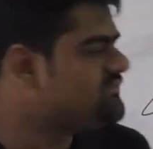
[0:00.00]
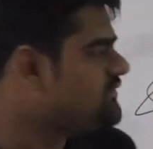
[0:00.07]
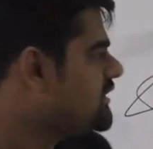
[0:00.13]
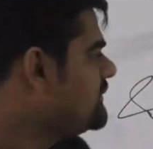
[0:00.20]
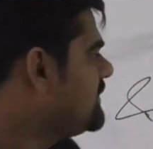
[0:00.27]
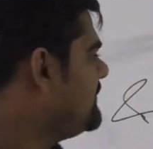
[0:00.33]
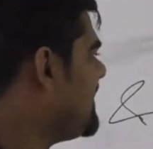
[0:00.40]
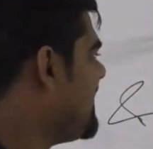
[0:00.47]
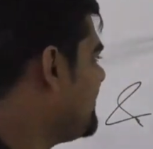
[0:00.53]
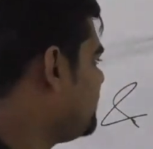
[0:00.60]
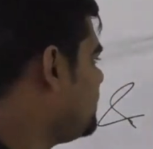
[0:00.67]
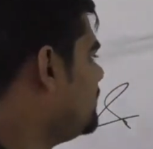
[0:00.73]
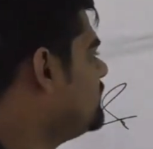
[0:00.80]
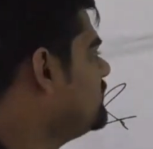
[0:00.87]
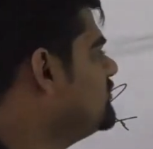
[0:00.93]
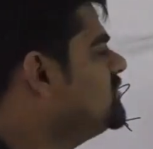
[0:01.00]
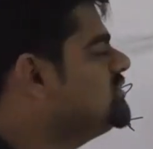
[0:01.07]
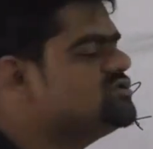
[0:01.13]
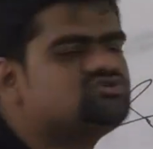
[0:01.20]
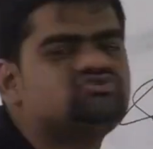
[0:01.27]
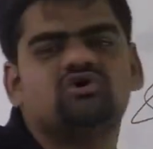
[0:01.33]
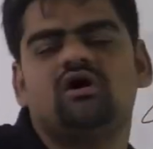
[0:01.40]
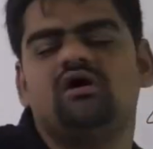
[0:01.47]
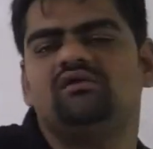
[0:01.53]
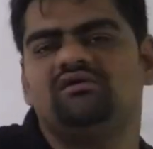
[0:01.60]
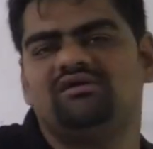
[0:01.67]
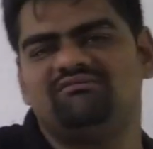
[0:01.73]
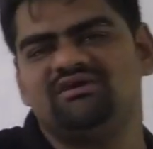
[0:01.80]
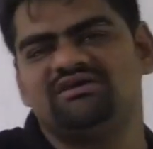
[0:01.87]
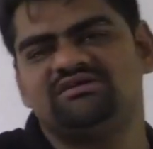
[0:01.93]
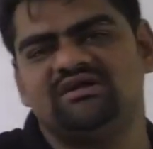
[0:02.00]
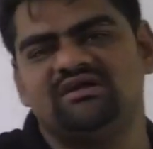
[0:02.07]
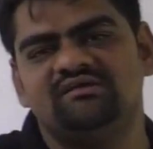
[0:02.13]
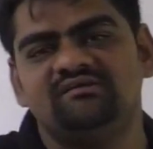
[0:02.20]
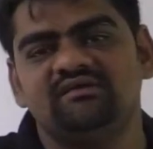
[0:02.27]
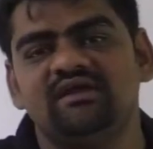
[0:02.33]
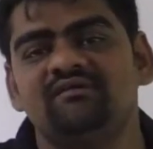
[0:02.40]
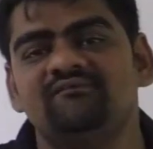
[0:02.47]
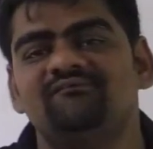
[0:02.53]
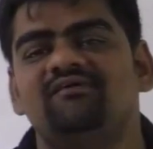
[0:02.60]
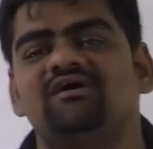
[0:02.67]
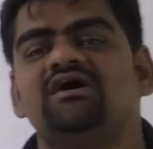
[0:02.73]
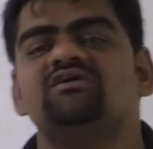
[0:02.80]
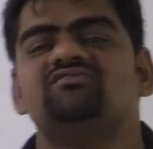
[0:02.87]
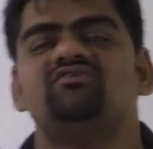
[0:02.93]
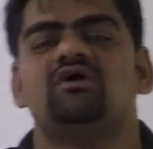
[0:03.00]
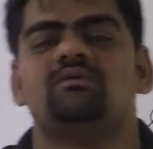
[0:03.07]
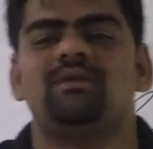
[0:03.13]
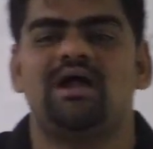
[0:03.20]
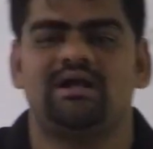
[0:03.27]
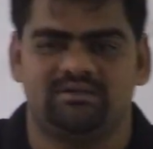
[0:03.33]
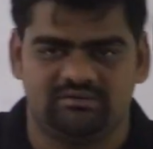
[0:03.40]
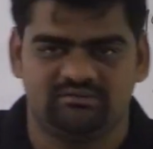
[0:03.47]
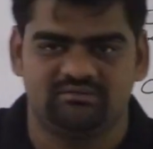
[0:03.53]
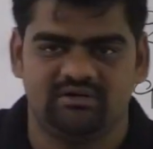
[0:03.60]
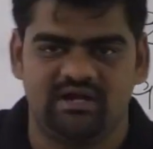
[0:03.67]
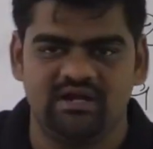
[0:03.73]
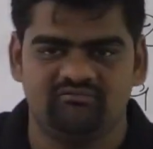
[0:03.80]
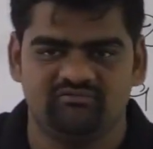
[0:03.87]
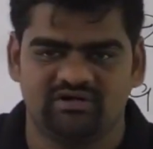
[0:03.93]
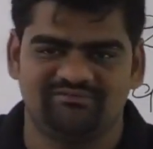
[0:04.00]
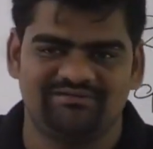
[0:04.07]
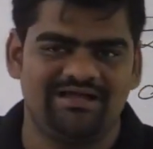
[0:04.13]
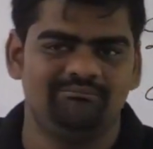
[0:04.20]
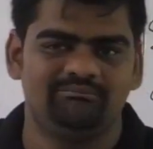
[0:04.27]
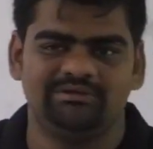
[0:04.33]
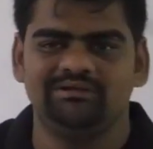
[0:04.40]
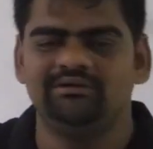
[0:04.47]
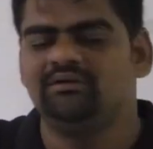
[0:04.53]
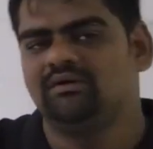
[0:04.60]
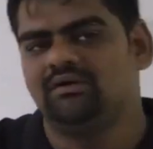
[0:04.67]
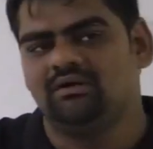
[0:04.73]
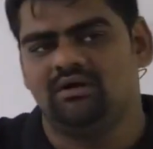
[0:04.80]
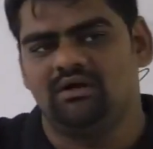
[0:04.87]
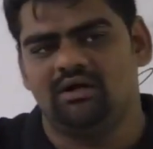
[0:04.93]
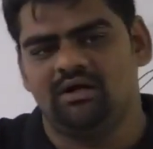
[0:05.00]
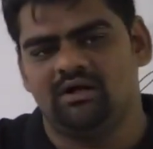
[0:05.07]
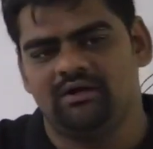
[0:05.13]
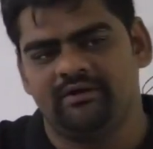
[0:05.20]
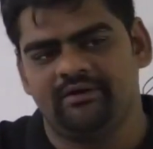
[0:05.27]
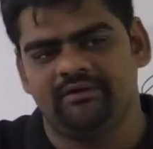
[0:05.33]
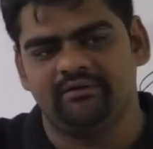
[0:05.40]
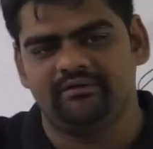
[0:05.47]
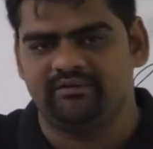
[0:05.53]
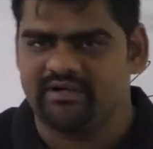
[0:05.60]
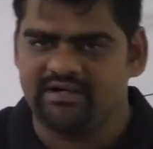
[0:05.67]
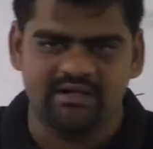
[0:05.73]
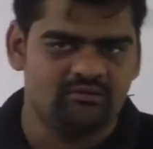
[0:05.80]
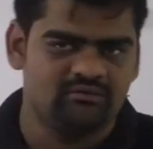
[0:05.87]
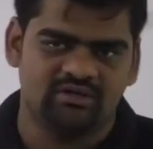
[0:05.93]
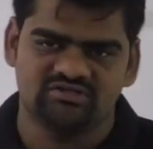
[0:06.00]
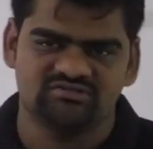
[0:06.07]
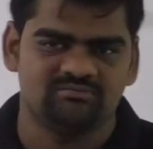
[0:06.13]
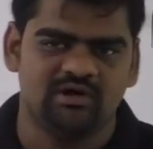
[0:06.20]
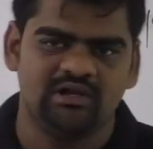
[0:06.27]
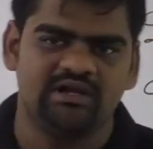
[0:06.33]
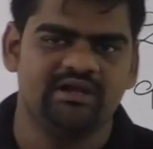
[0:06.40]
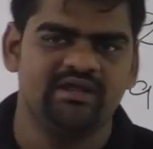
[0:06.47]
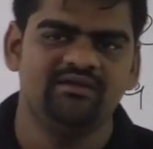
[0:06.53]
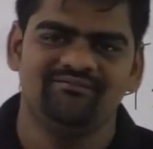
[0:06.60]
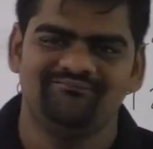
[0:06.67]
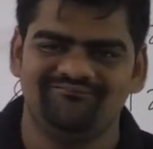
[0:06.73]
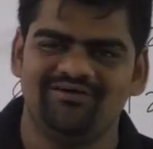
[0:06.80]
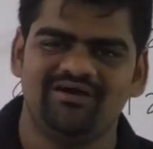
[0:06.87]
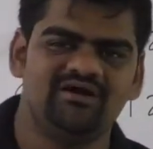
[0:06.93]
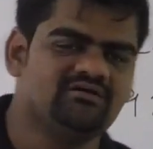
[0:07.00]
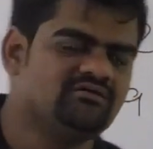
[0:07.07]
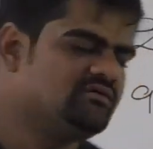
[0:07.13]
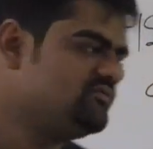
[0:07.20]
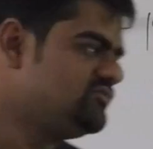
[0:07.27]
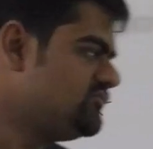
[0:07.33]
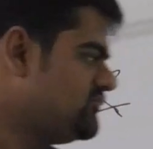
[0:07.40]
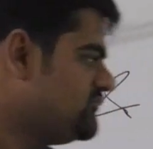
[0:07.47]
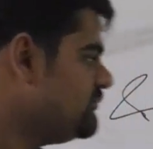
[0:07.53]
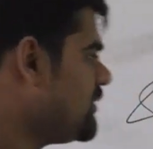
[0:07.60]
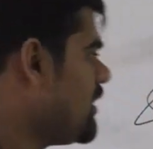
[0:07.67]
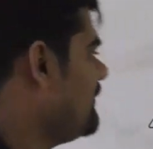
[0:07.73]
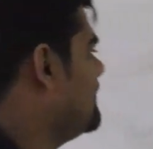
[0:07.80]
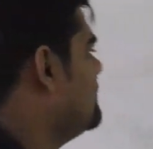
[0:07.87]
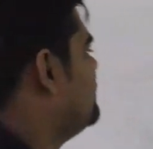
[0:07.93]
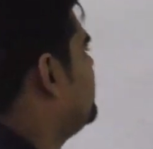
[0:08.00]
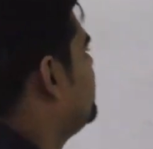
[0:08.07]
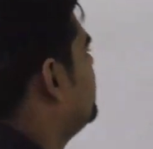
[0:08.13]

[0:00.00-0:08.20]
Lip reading: or maybe ask you to solve equations in word format, right? For example, write down a small heading: word problems.